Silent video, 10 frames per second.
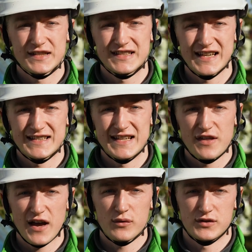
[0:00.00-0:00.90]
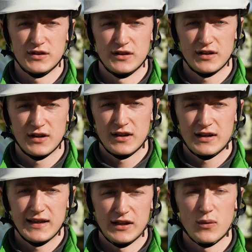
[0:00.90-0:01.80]
60,000
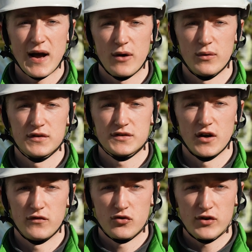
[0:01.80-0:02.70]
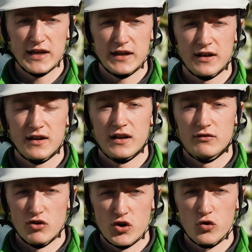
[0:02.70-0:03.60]
kilowatt hours of green,
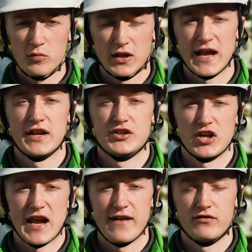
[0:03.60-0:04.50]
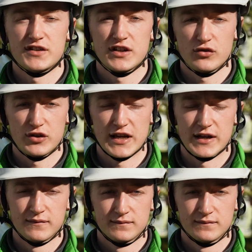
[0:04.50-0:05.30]
renewable energy every single year.